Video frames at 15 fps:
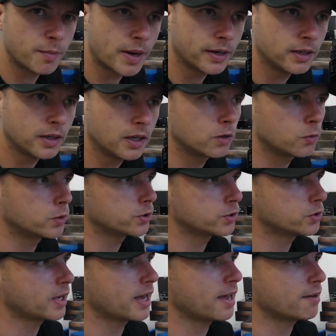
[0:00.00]
money and want
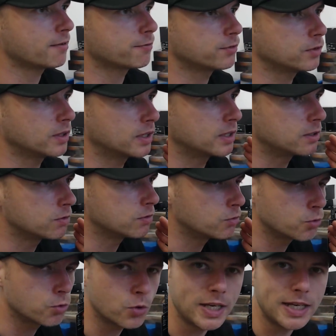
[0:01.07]
to have
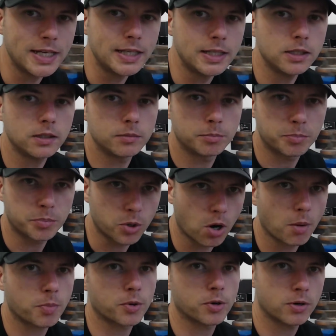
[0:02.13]
real
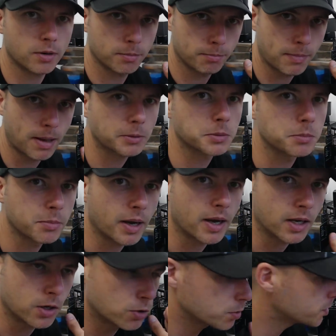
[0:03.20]
proper mountain
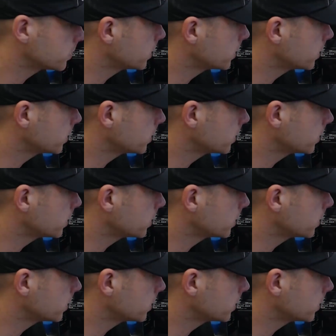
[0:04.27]
bike group